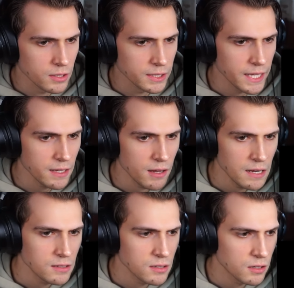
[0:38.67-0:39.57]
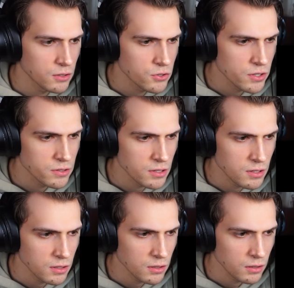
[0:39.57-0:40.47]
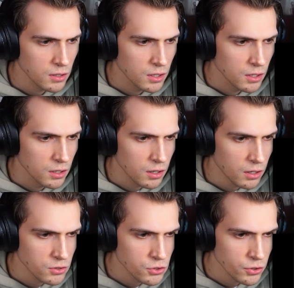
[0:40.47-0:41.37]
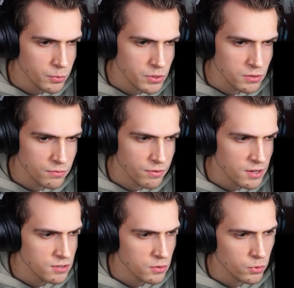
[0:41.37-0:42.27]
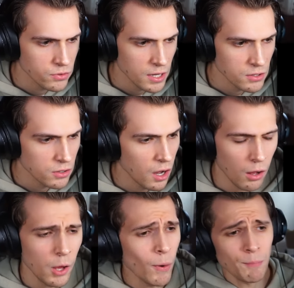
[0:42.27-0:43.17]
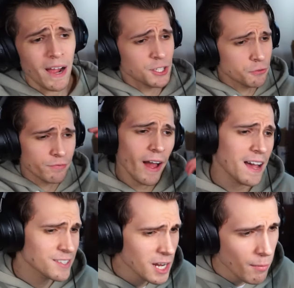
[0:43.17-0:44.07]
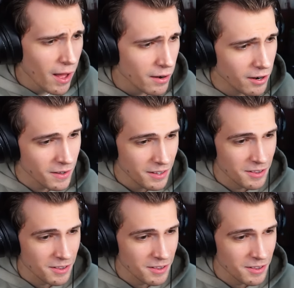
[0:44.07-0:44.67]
In the late 1800s, Indian country was infested with danger. Oh, it went by too fast. Come on.